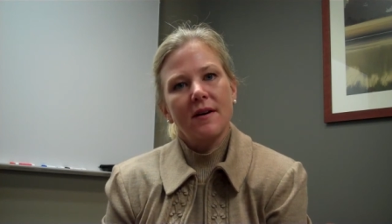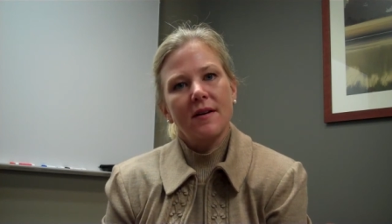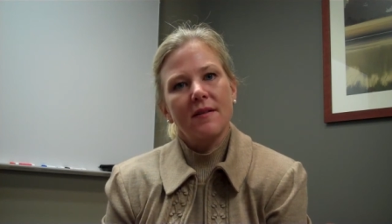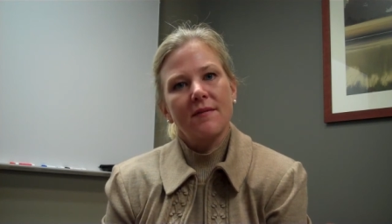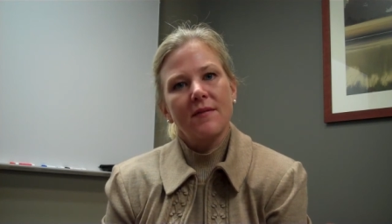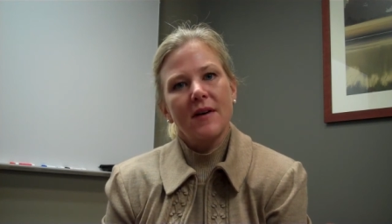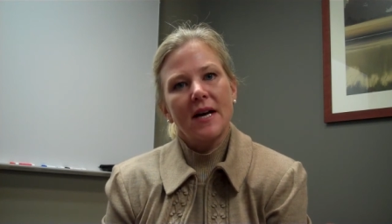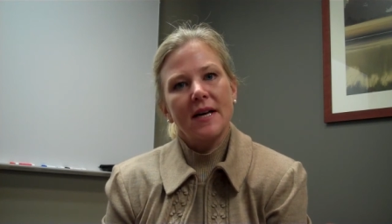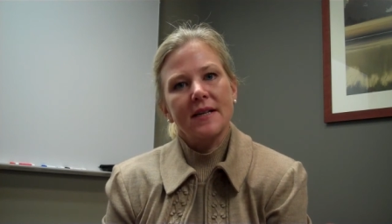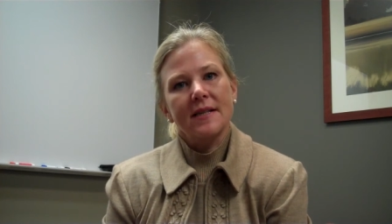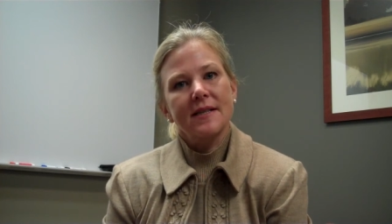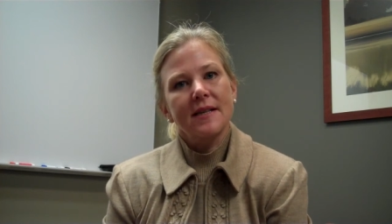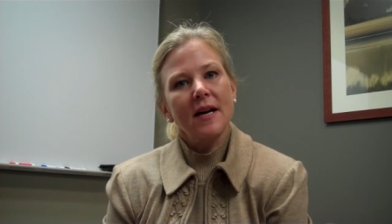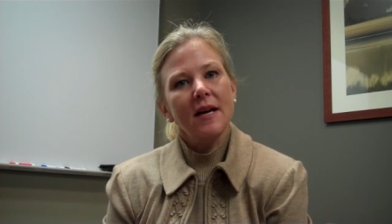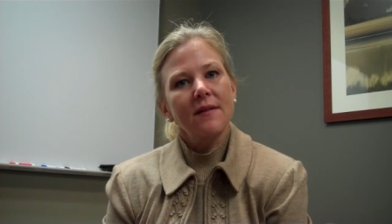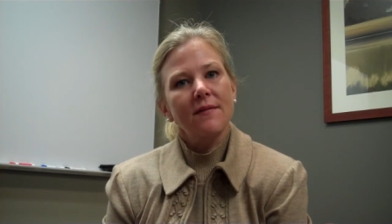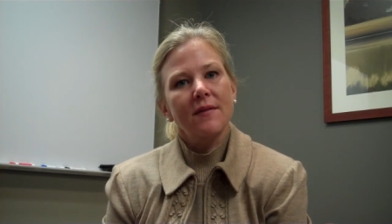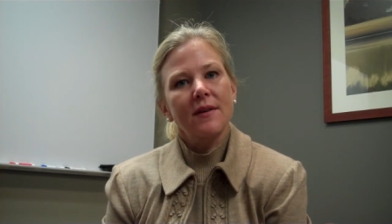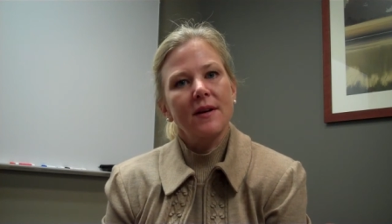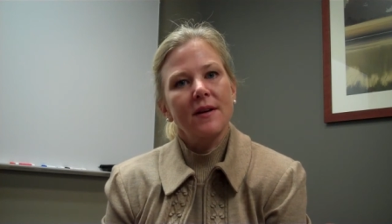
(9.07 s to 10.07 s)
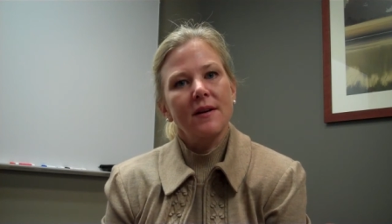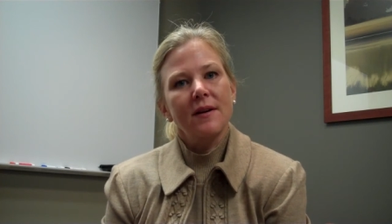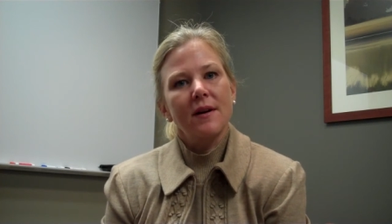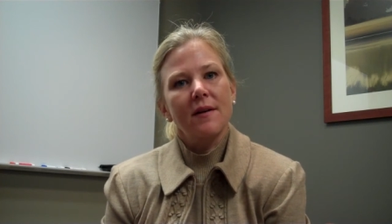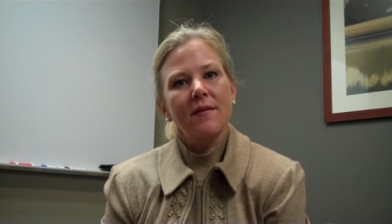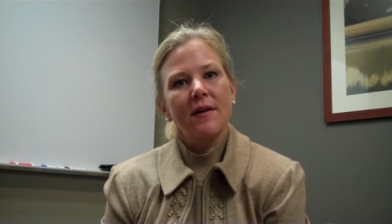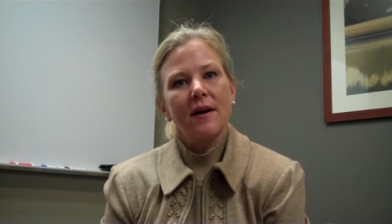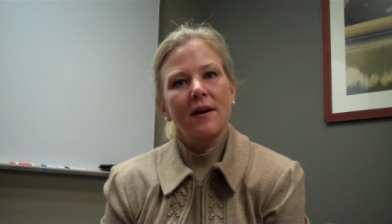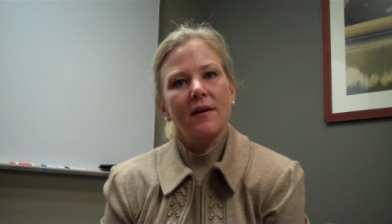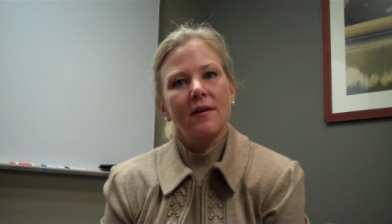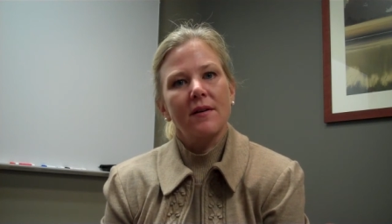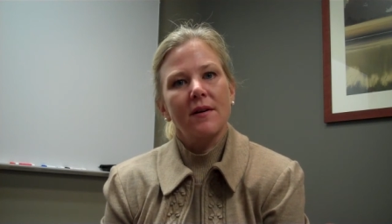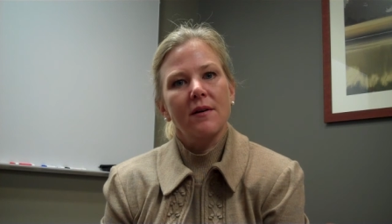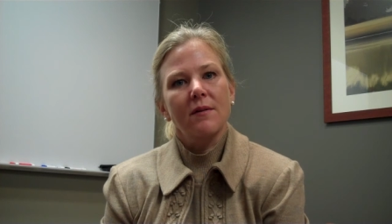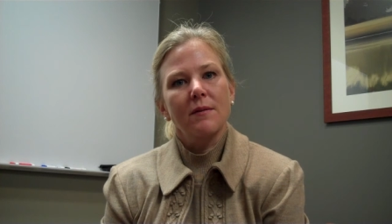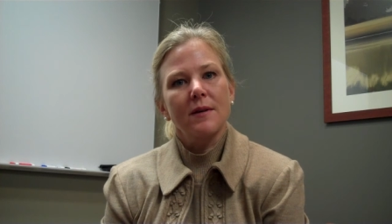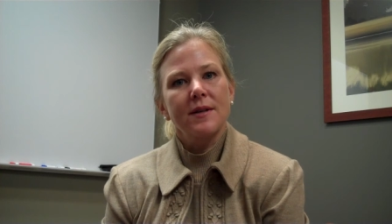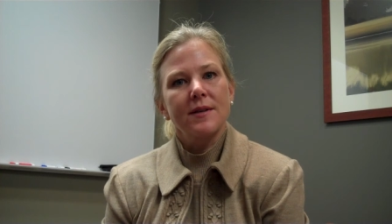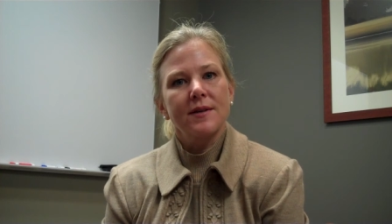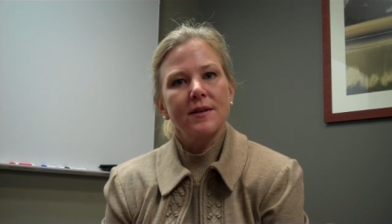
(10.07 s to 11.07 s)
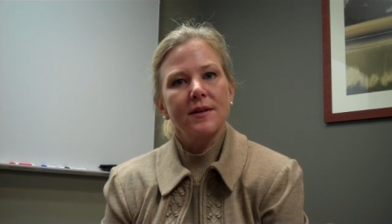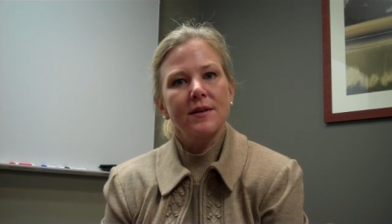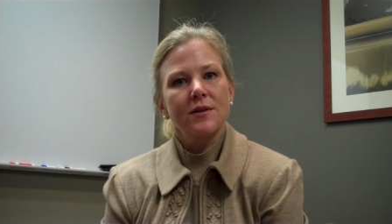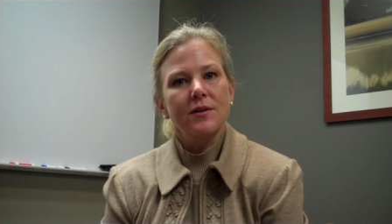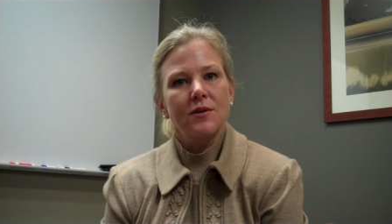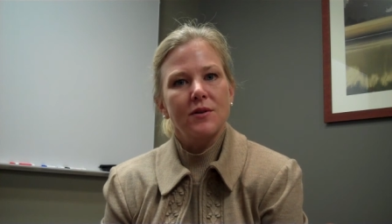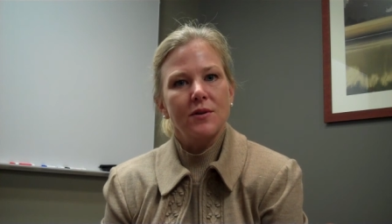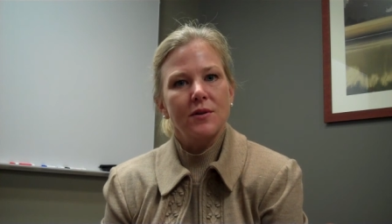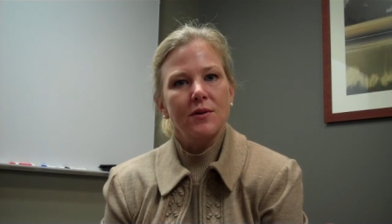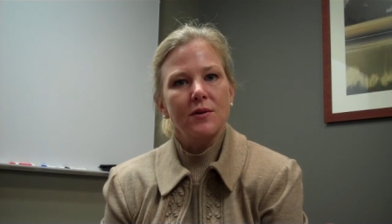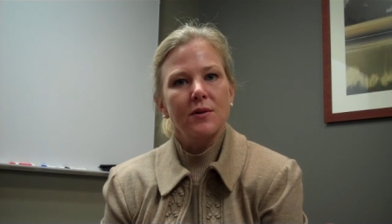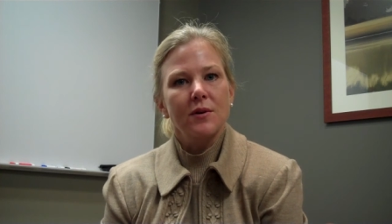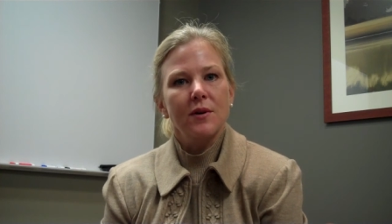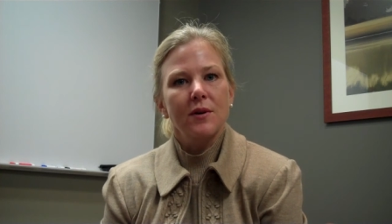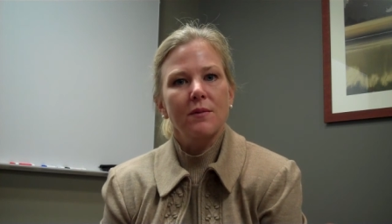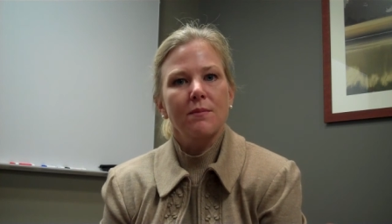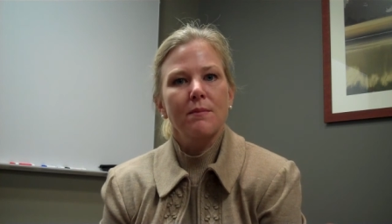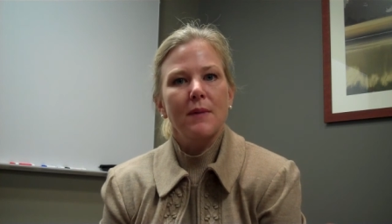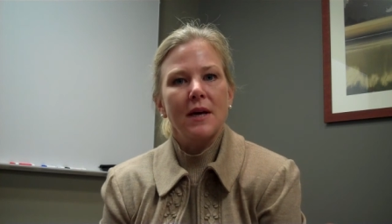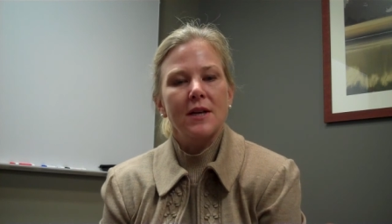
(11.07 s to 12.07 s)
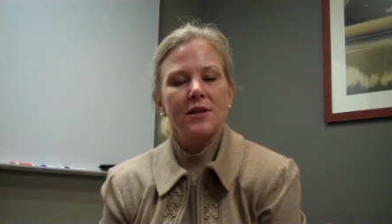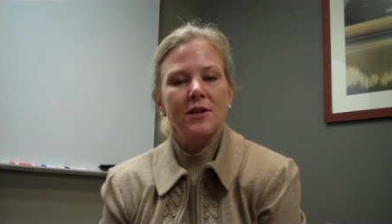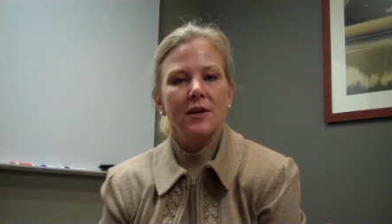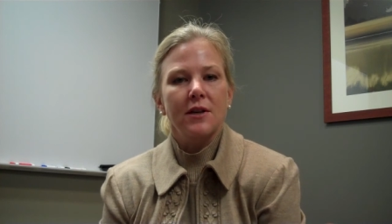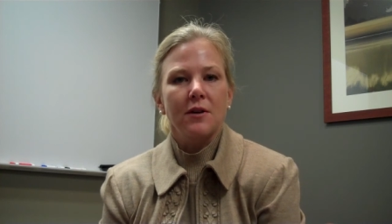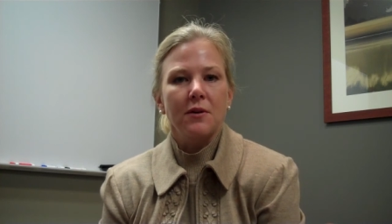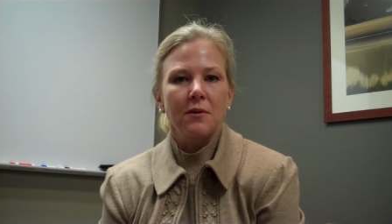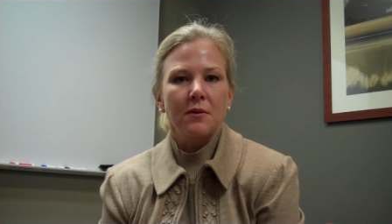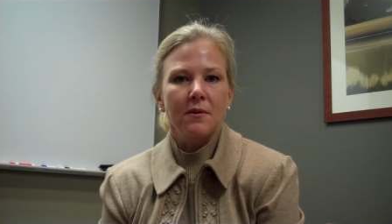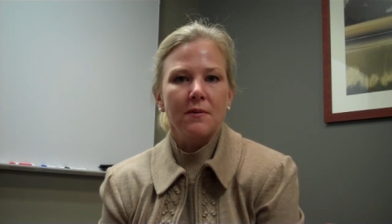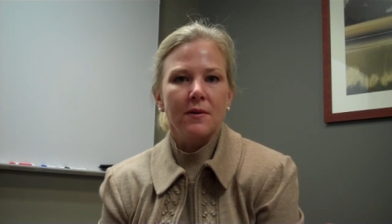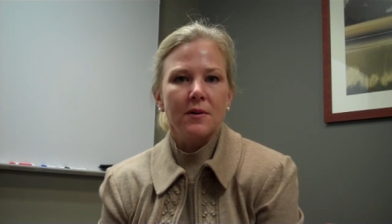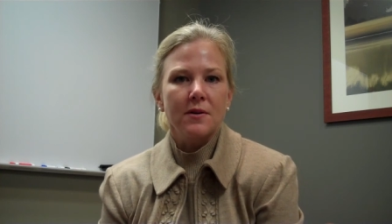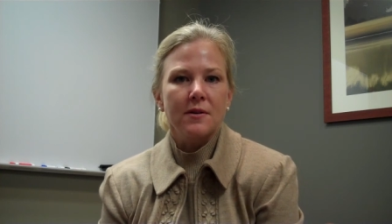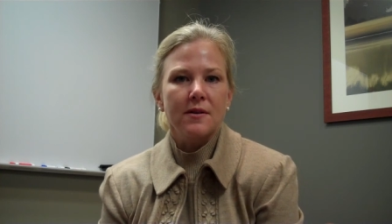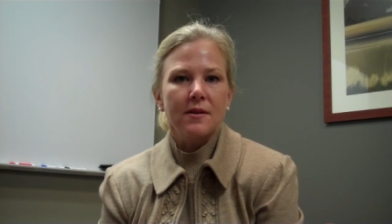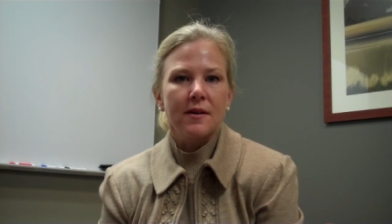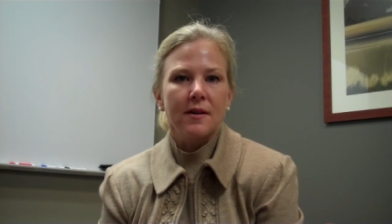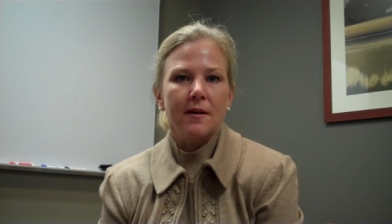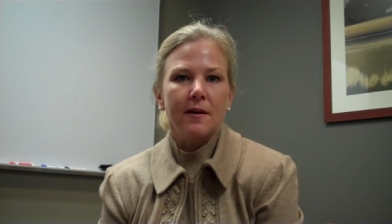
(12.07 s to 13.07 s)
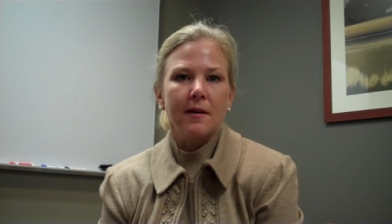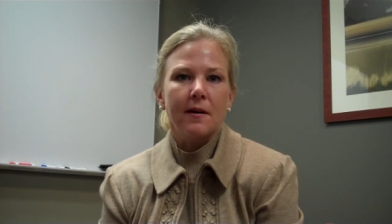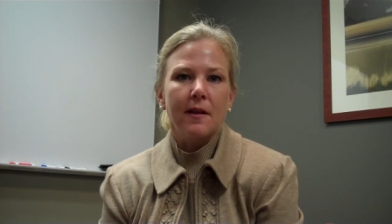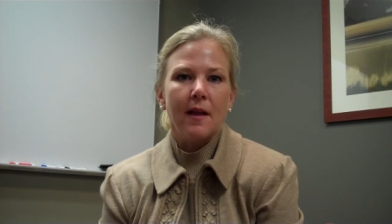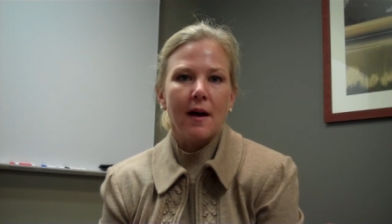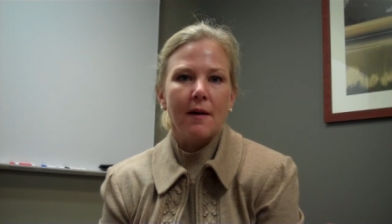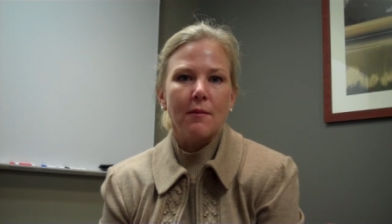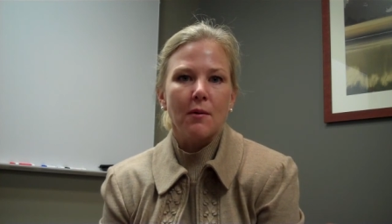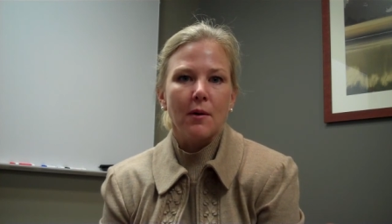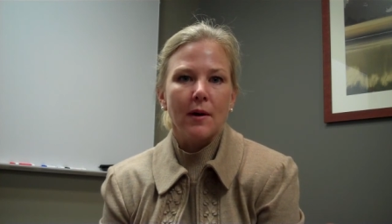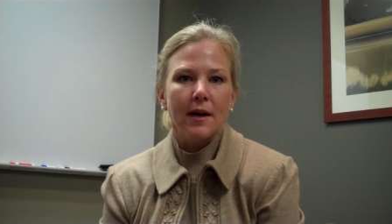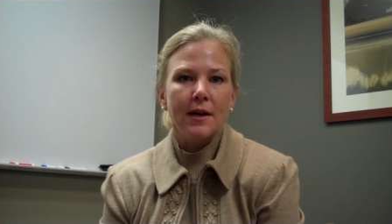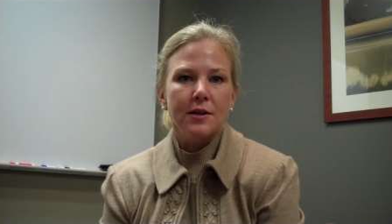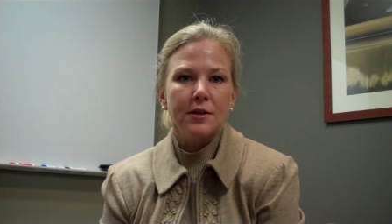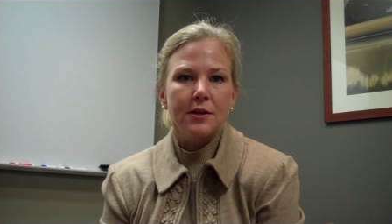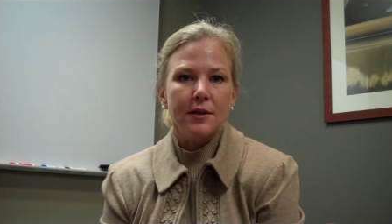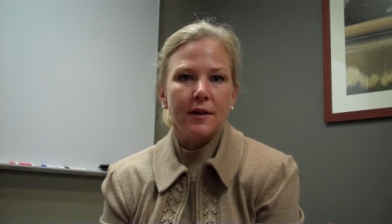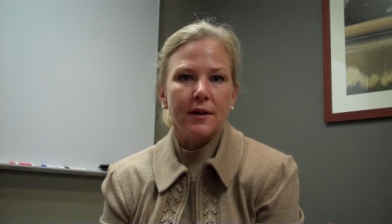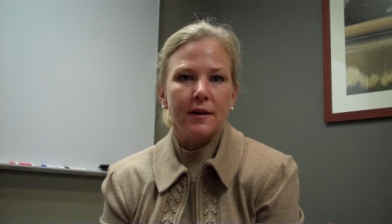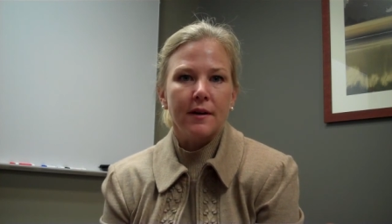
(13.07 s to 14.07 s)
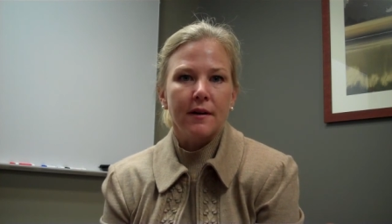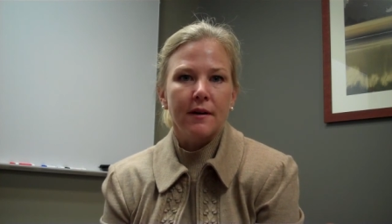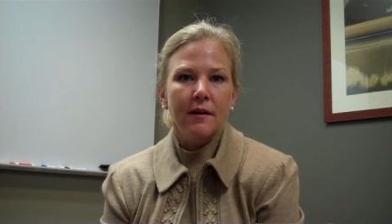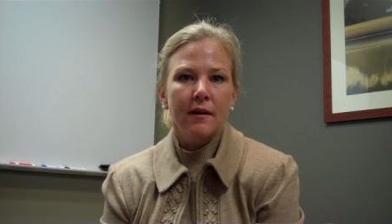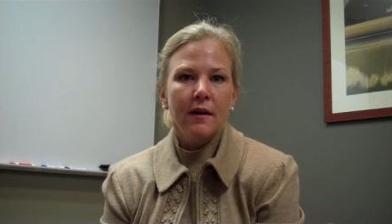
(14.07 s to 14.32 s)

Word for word: my excitement about a recent Duke-Beijing University collaboration